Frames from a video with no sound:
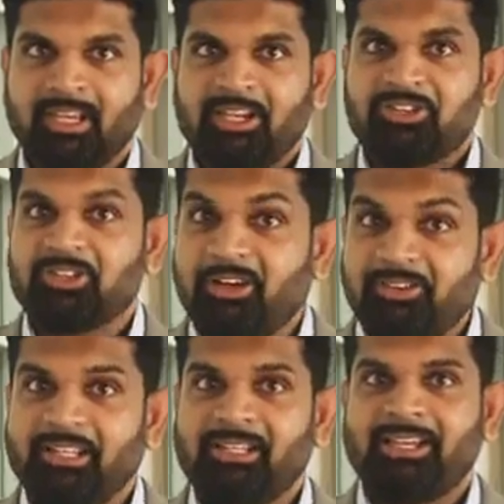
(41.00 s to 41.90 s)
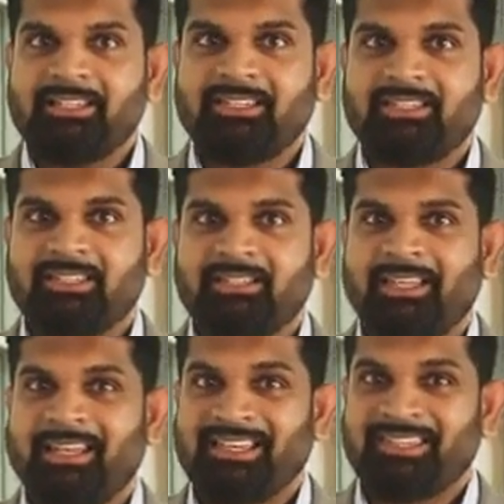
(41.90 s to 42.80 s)
Sean realizes
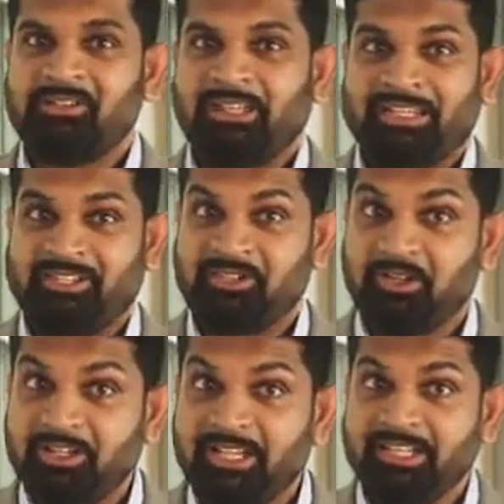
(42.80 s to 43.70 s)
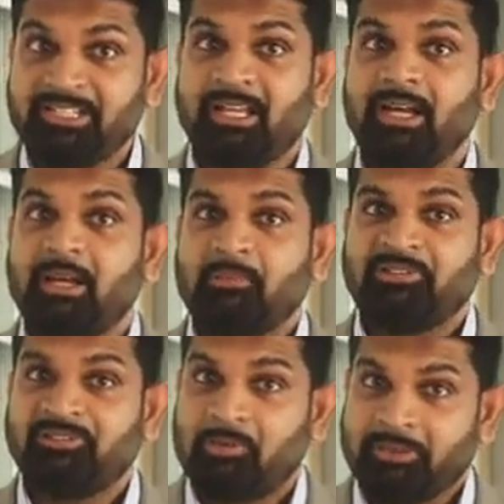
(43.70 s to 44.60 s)
that Excel can store data,
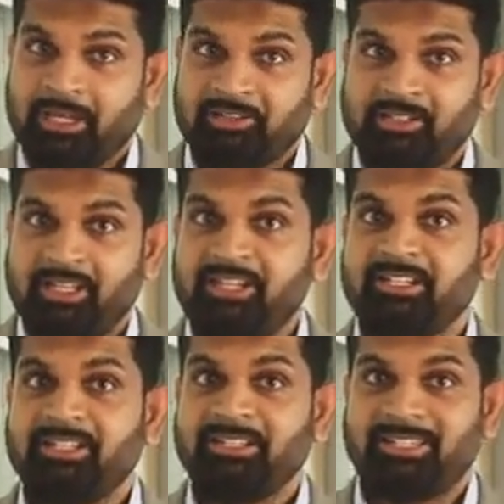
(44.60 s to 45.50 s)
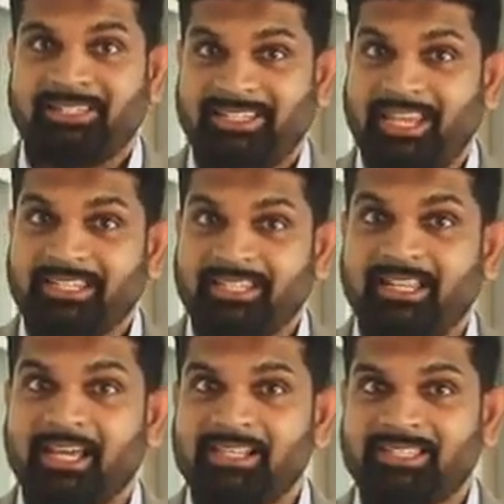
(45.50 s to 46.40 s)
perform calculations, data
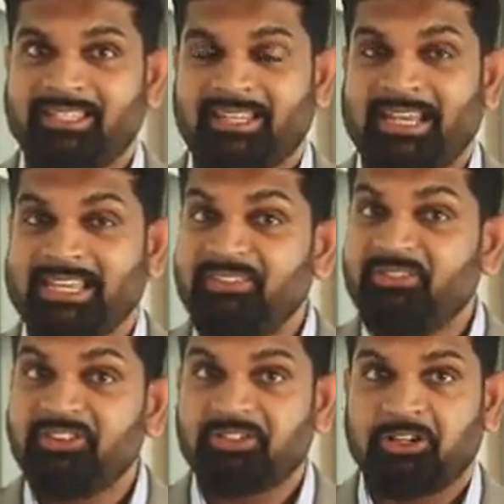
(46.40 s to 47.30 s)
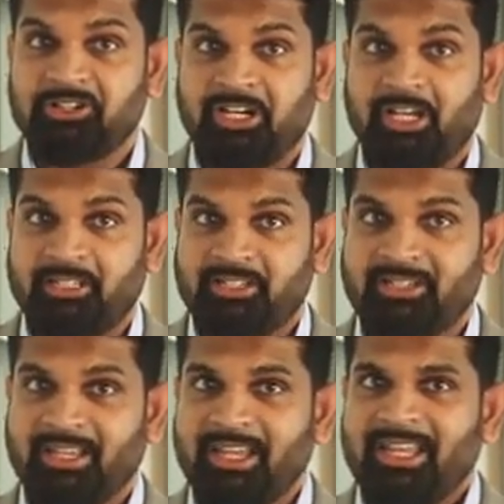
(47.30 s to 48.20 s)
analysis, and even draw charts.
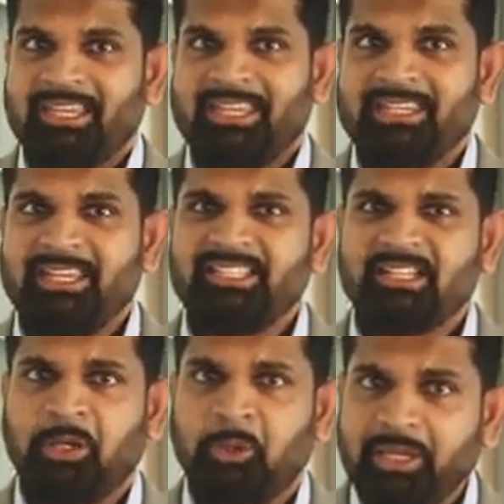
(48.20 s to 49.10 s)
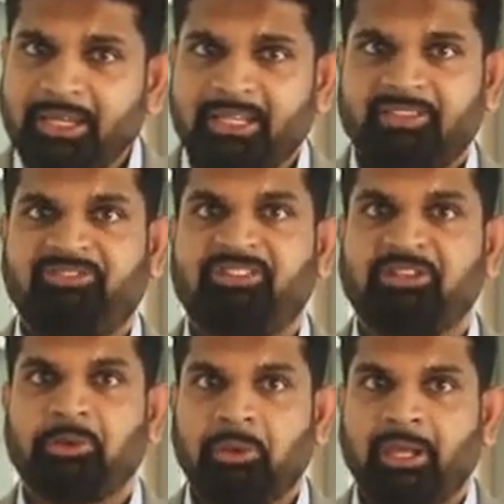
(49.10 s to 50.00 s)
He needs a quick and
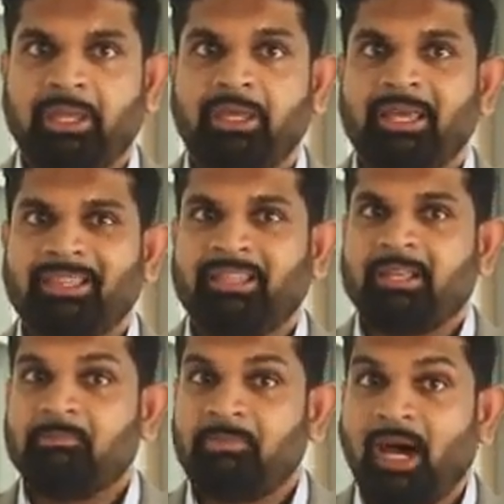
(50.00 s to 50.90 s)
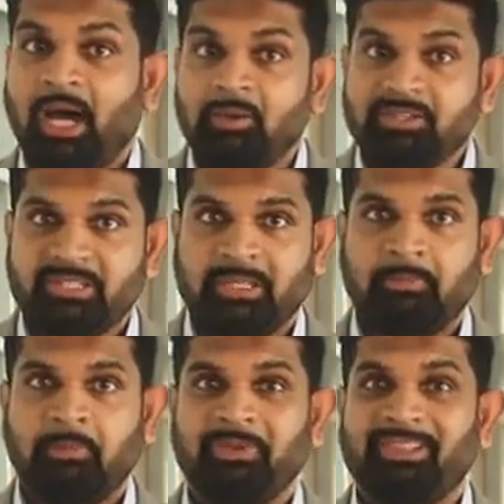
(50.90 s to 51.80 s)
efficient way that empowers
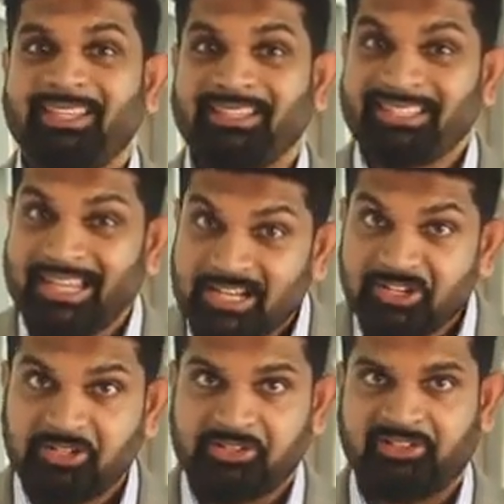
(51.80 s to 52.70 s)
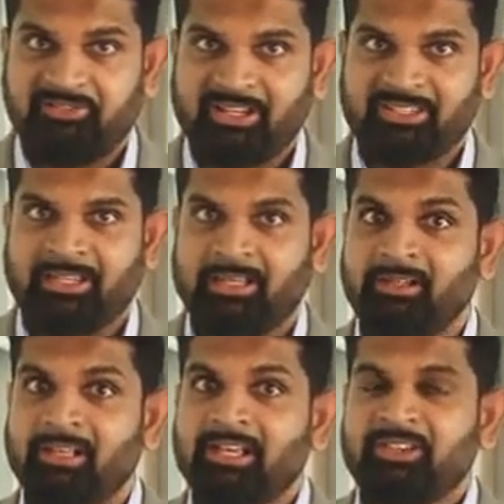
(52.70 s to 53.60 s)
him with the essentials of Excel
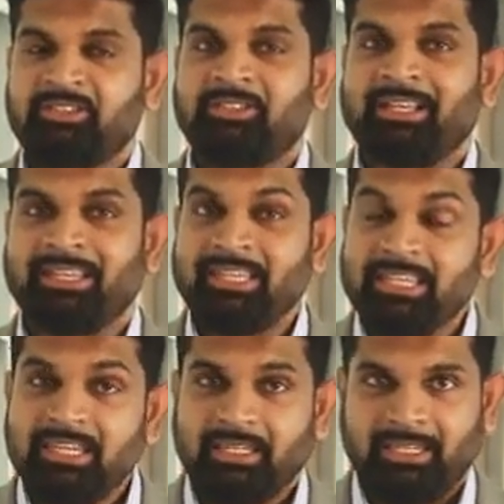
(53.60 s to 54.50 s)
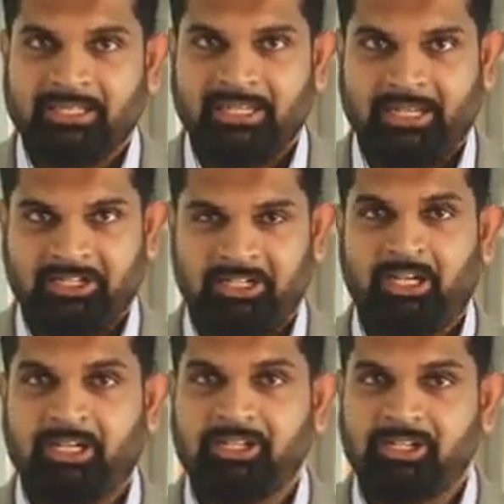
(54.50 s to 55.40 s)
so that he can take
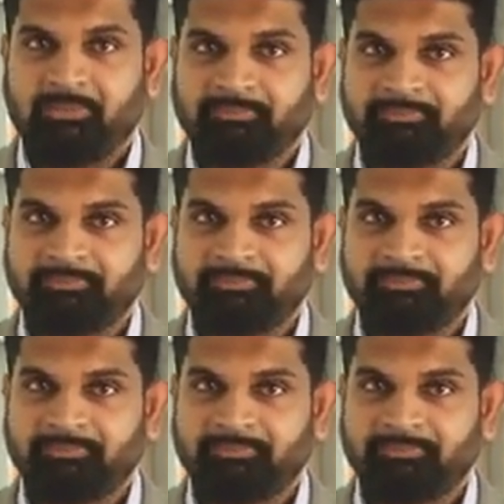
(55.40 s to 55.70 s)
charge.